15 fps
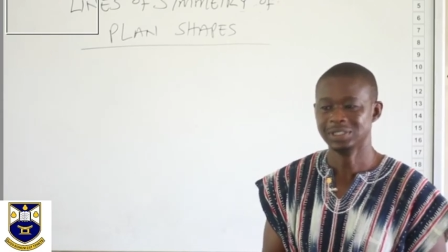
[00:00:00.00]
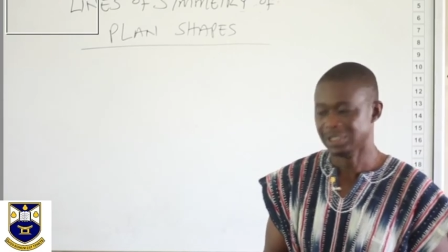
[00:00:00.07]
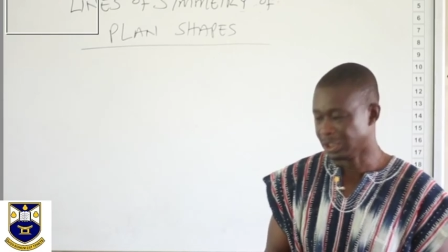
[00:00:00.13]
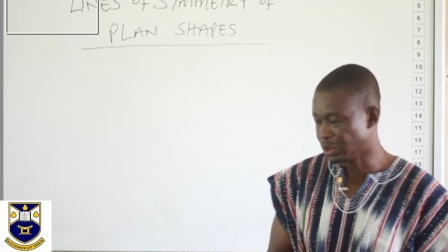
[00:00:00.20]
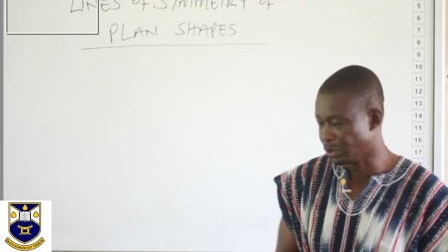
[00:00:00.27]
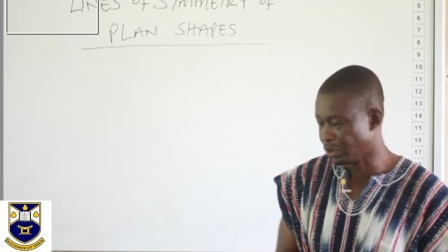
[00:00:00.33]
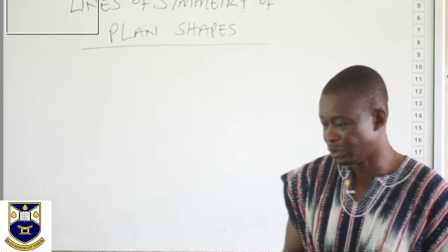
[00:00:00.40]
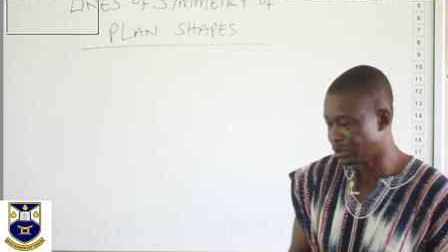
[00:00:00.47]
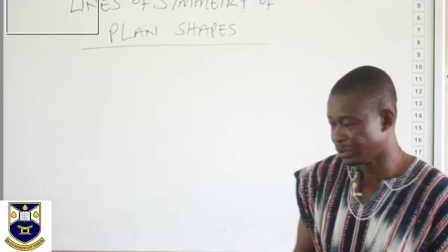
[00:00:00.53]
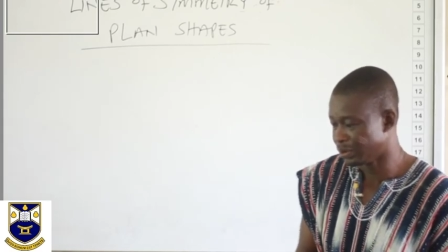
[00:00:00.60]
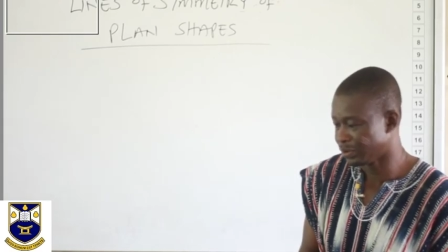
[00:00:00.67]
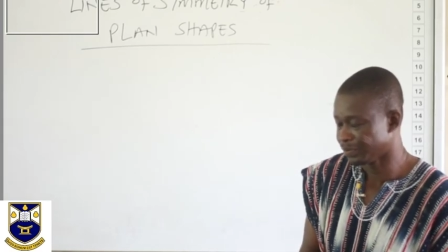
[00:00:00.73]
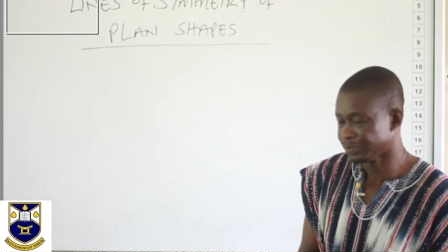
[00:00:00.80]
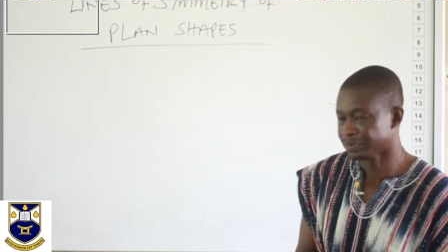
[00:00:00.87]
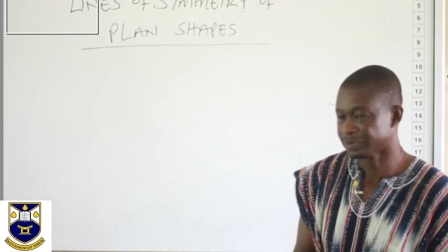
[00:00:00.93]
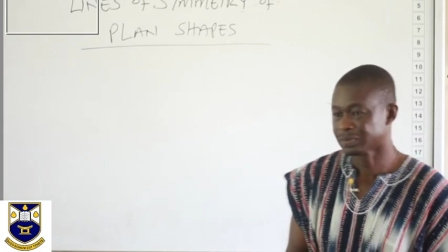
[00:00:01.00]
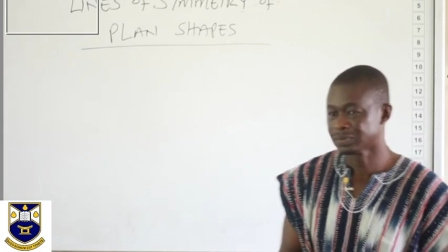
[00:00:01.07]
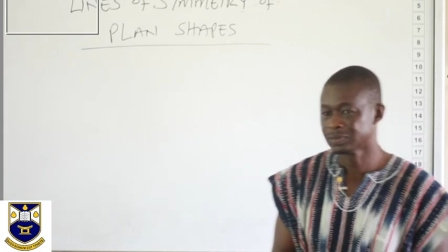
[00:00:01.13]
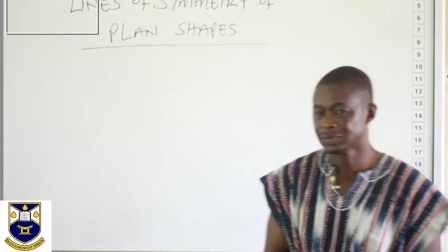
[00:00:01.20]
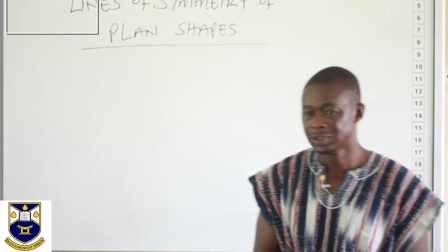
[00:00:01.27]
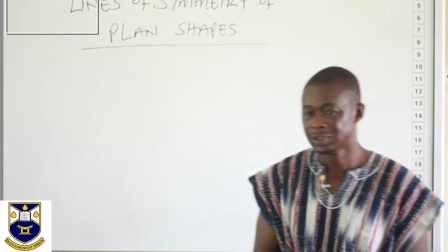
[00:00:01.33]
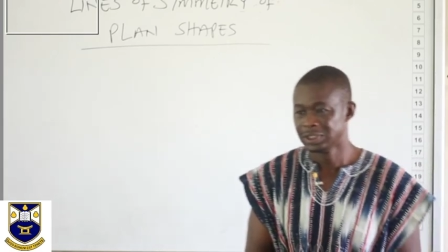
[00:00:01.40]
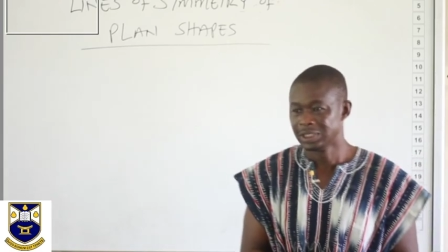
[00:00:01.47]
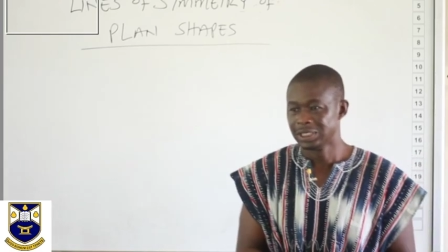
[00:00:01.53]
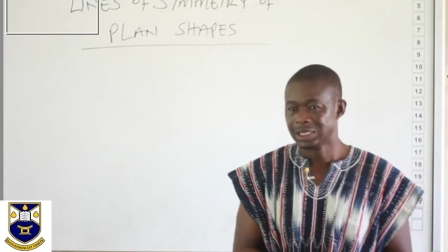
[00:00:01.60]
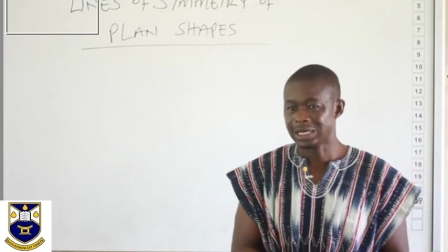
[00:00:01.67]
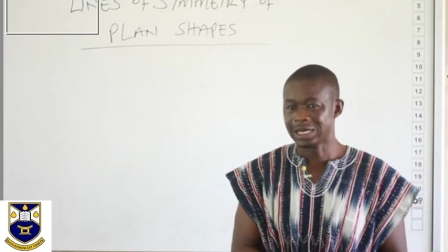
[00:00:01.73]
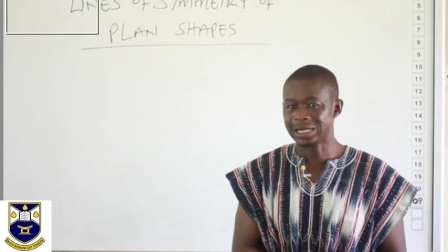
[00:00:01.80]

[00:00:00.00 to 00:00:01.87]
Good. Now the